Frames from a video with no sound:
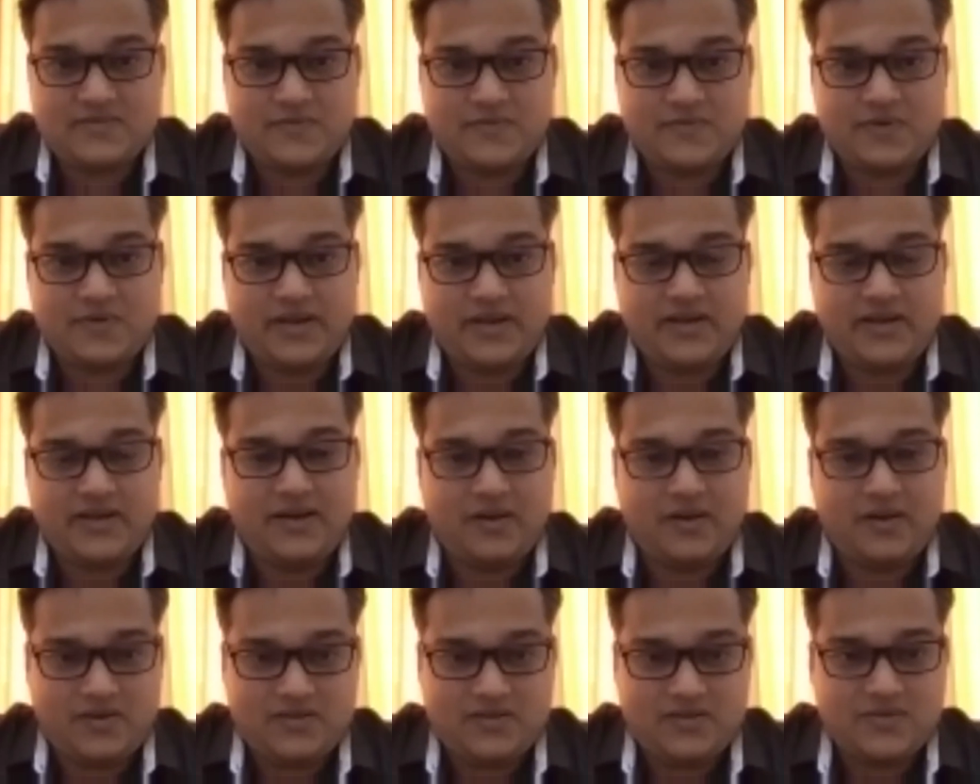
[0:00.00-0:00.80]
any
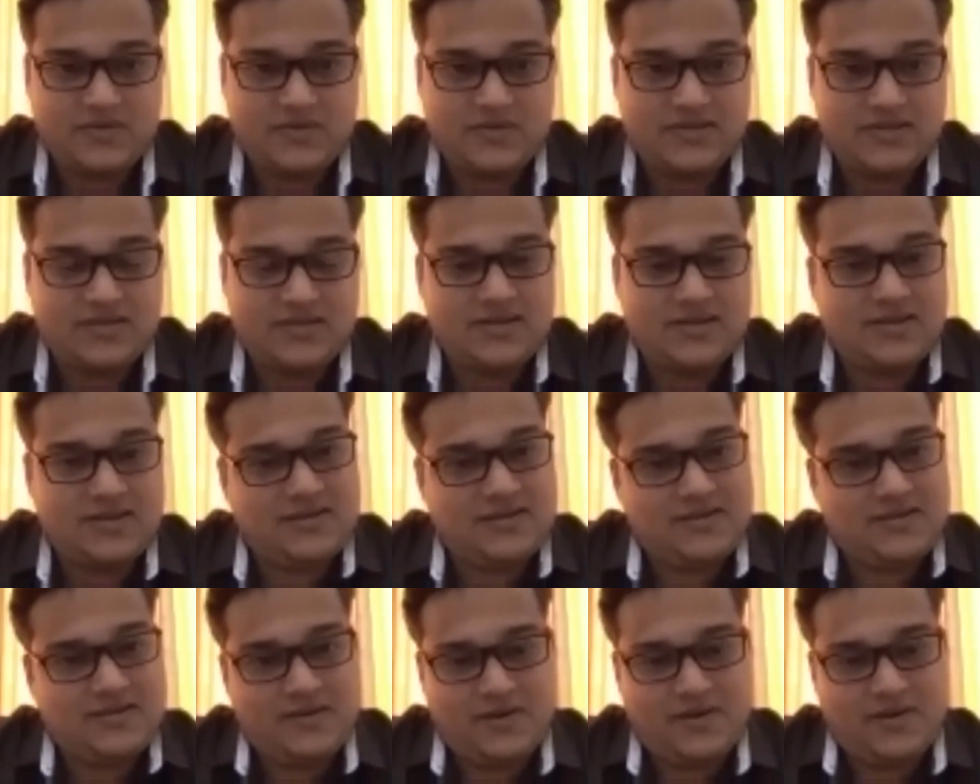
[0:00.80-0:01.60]
law student,
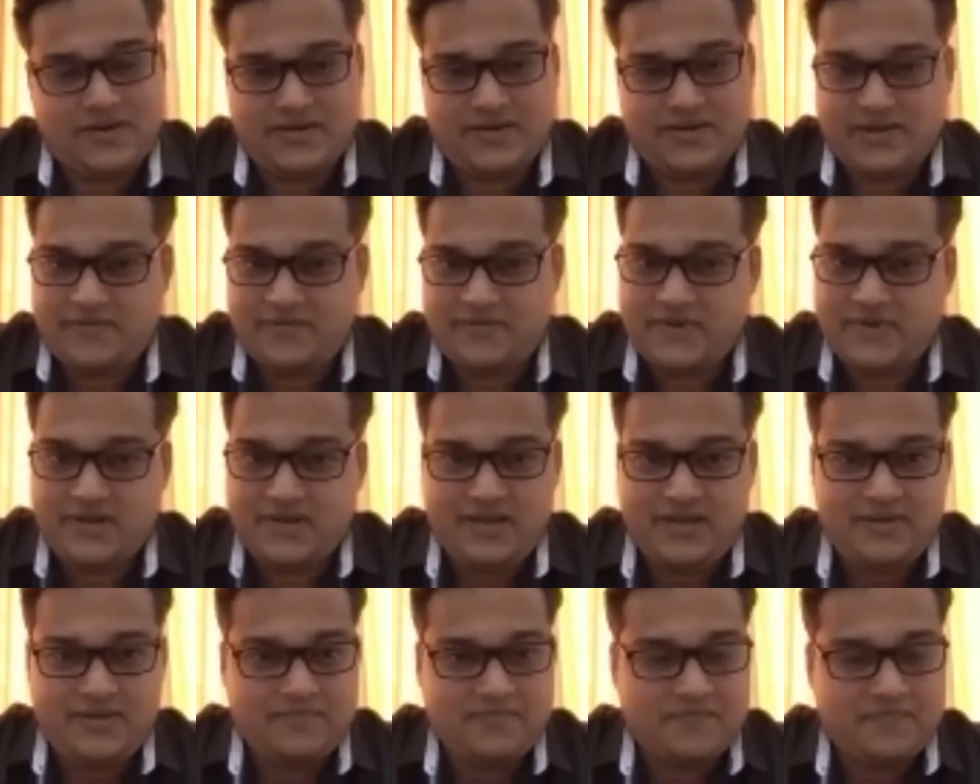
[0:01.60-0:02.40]

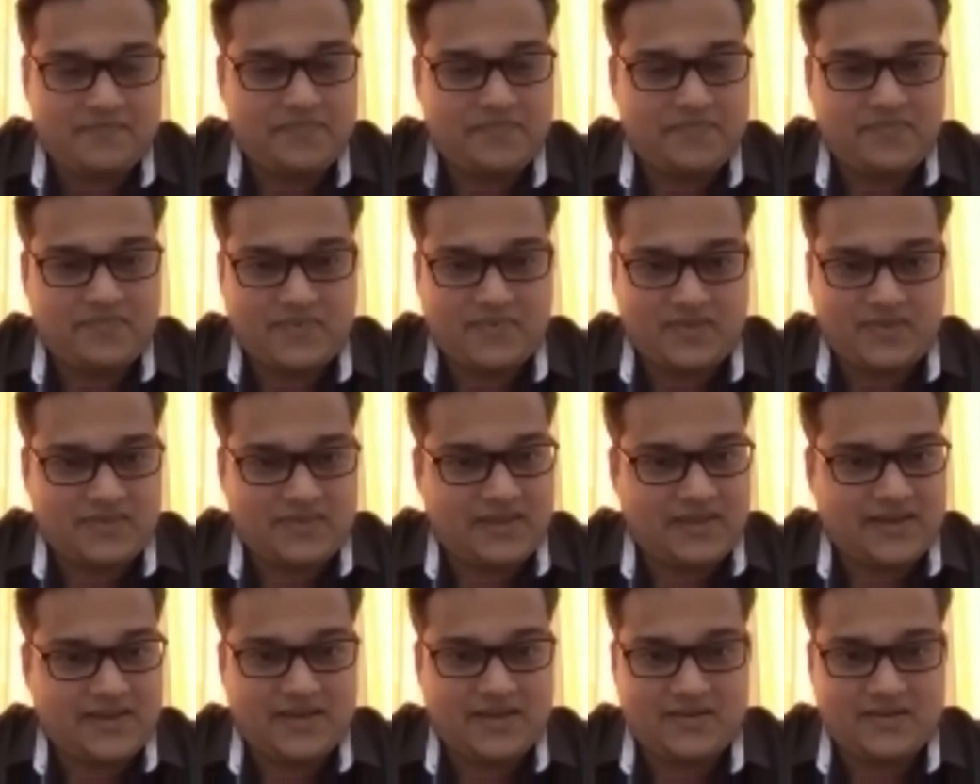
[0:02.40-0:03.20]
definitely they
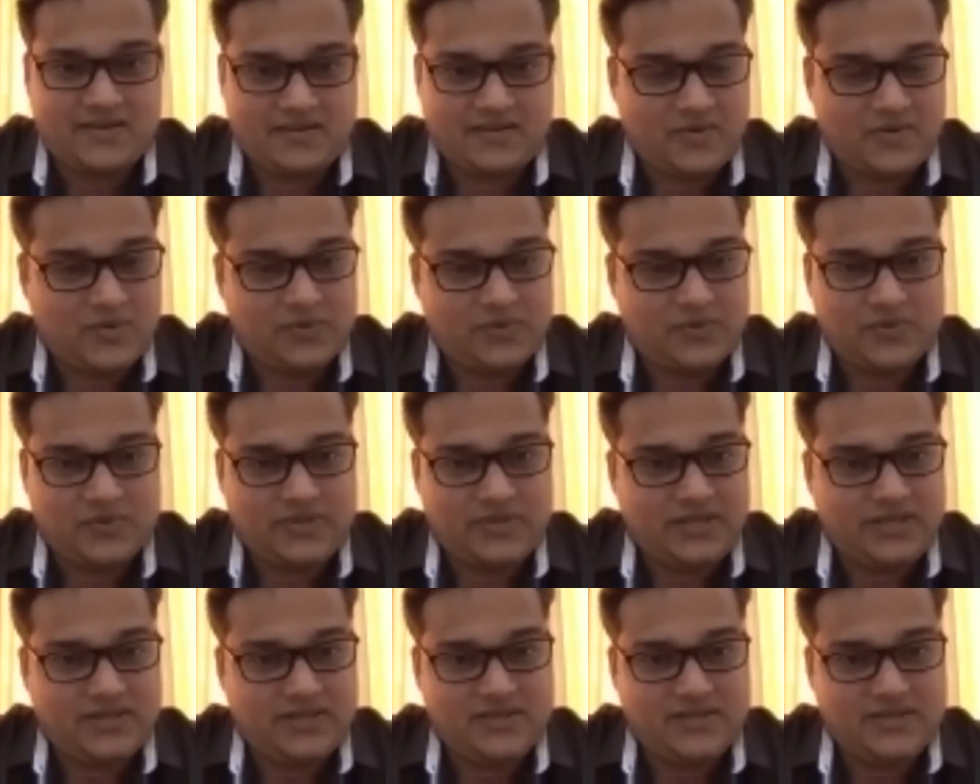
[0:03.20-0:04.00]
can go through
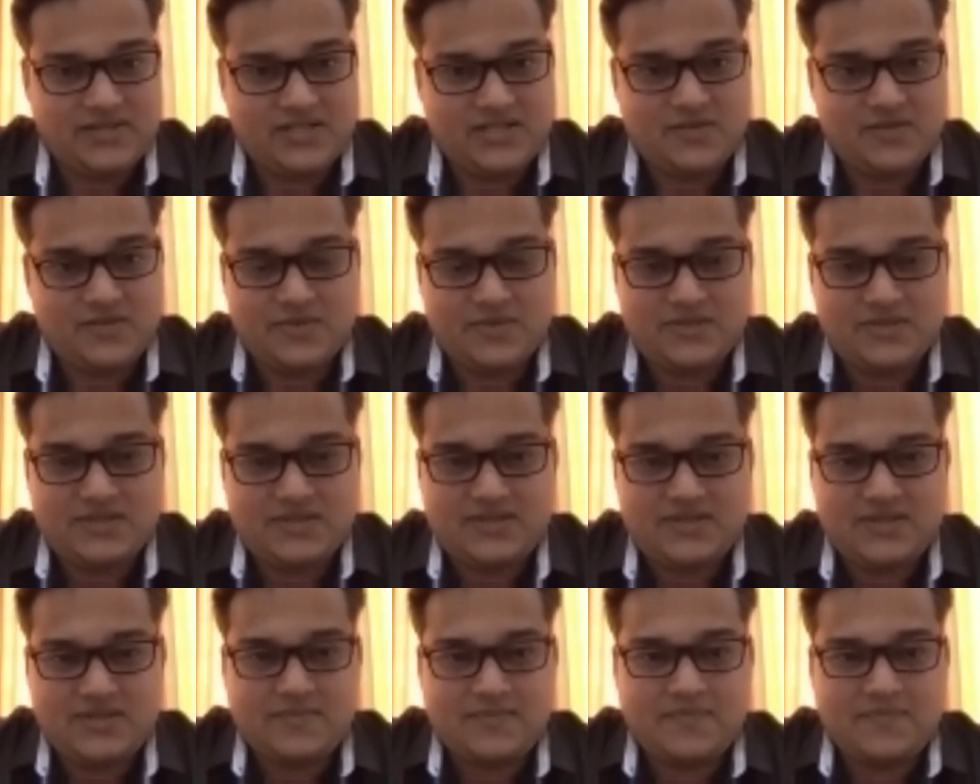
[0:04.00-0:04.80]
the
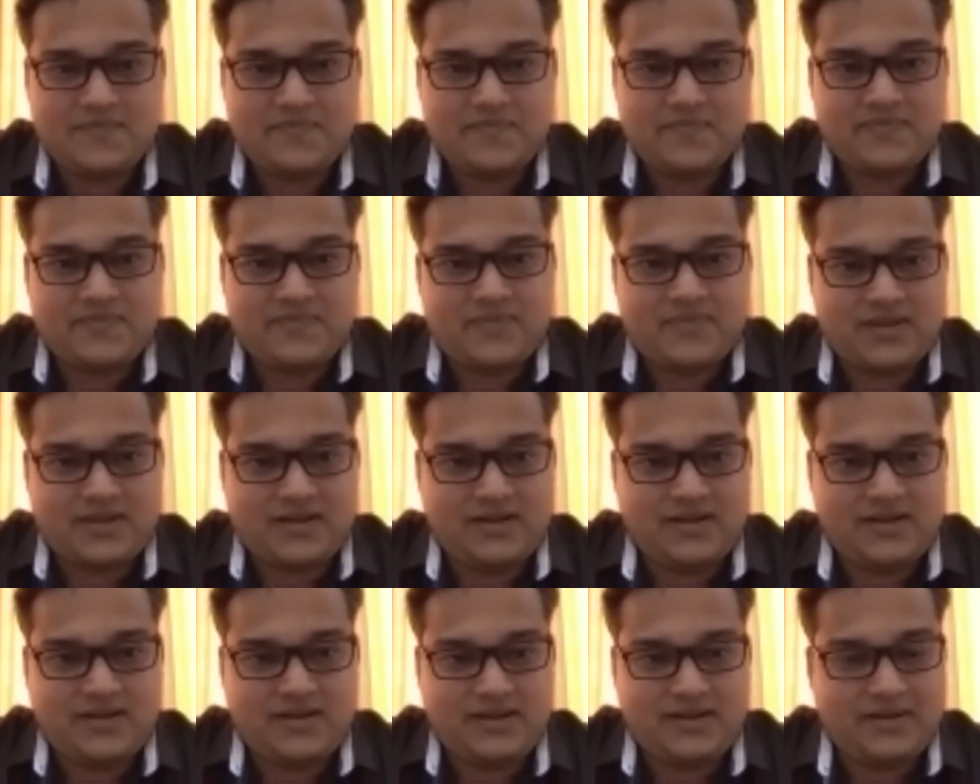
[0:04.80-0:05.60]
judgments.
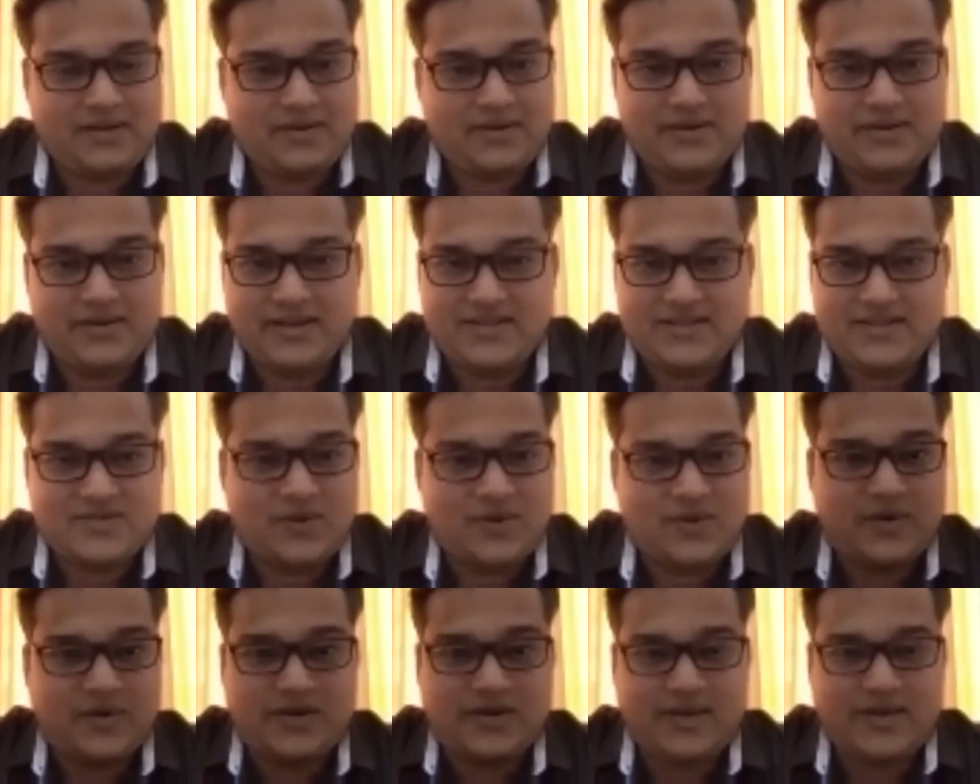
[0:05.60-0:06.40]
And it's
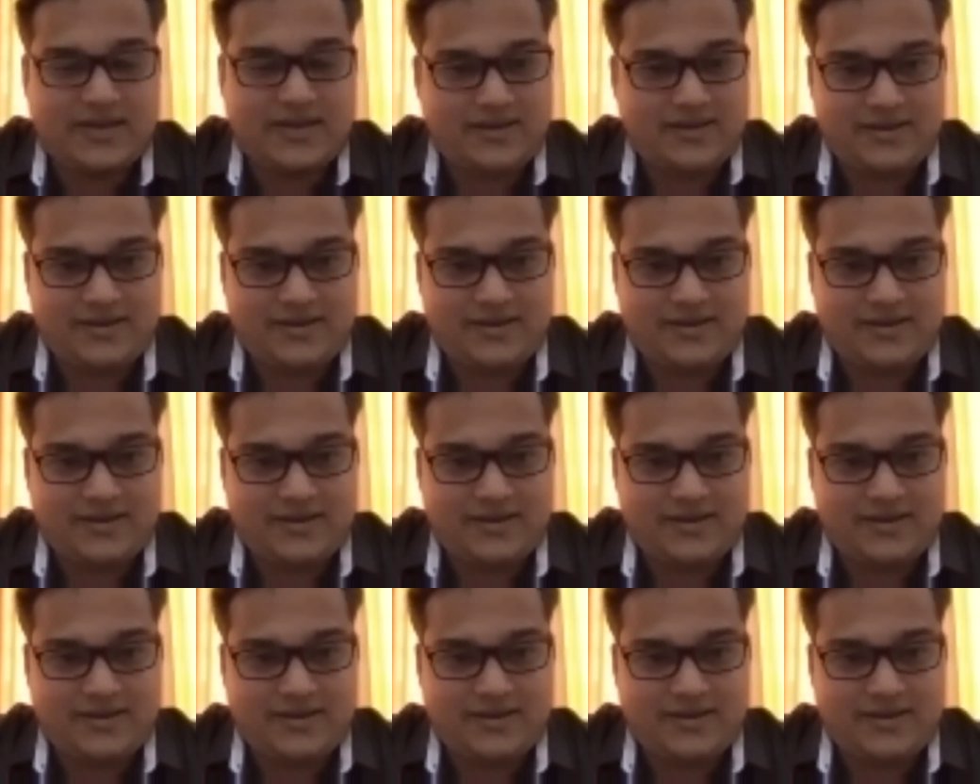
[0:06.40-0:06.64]
not a